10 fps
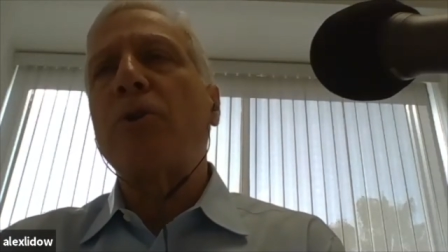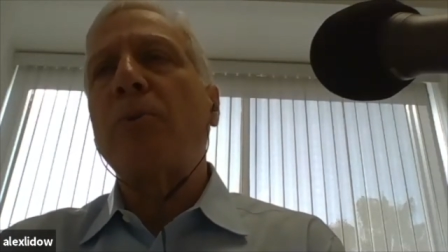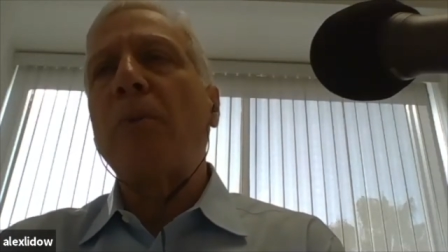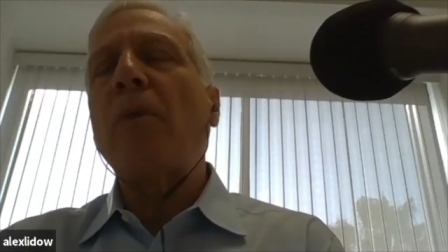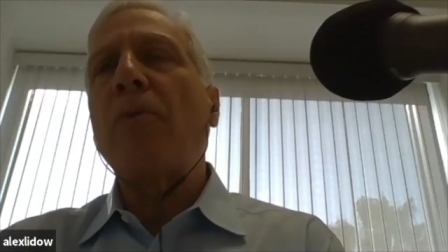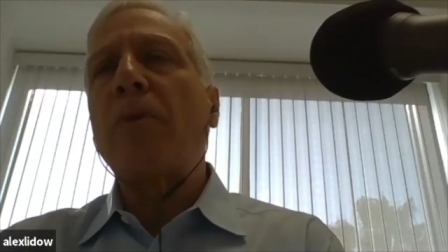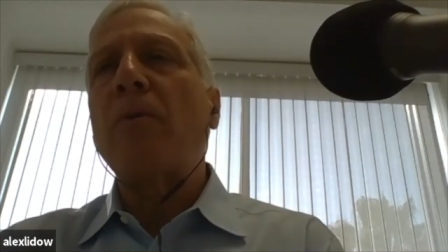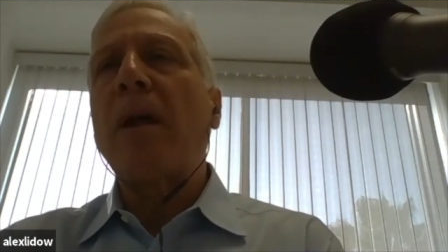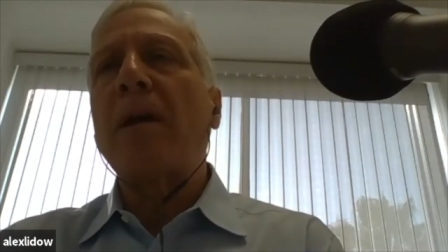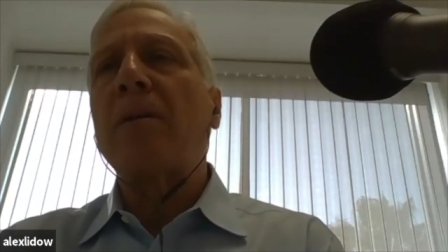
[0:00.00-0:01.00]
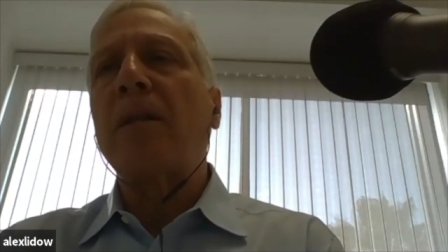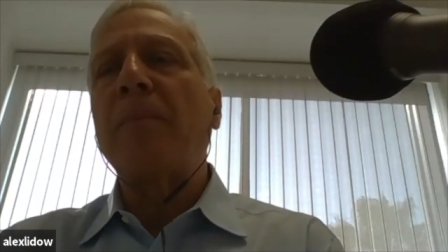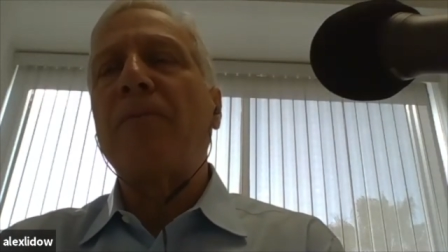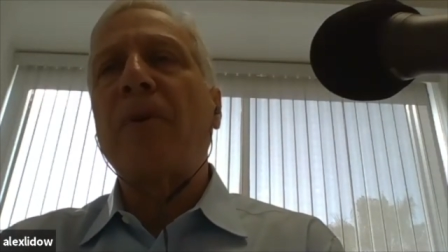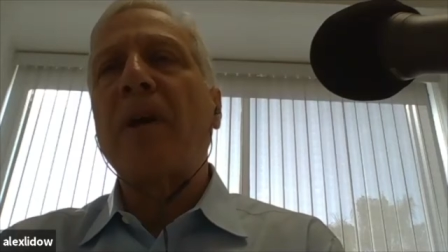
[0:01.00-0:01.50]
than the theoretical
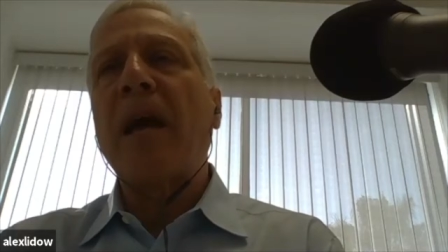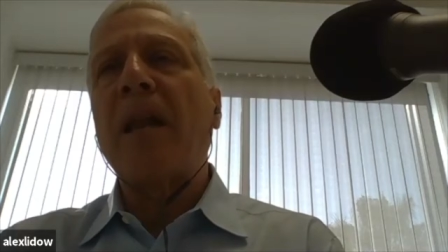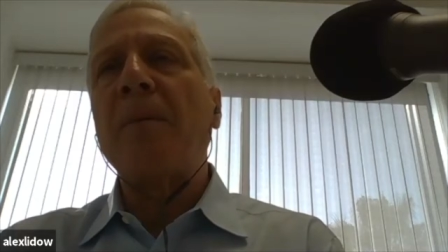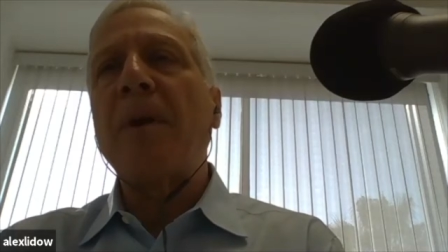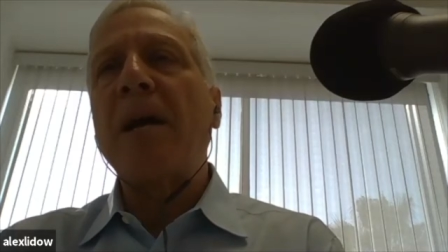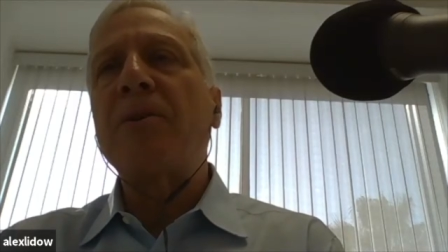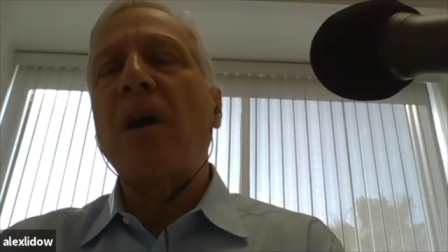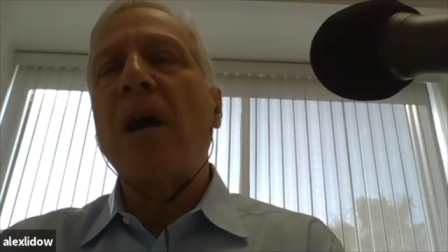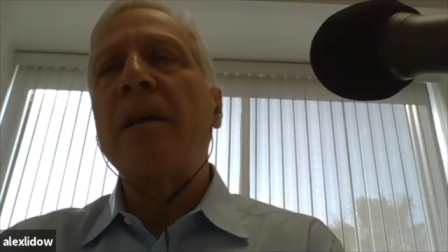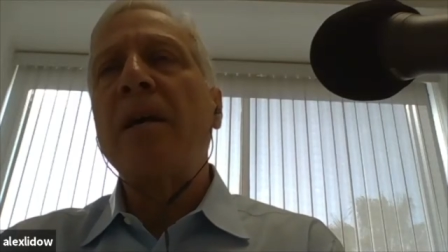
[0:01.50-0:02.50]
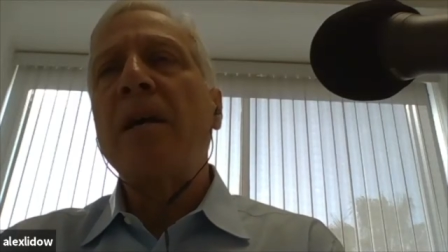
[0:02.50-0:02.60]
limit for gallium nitride.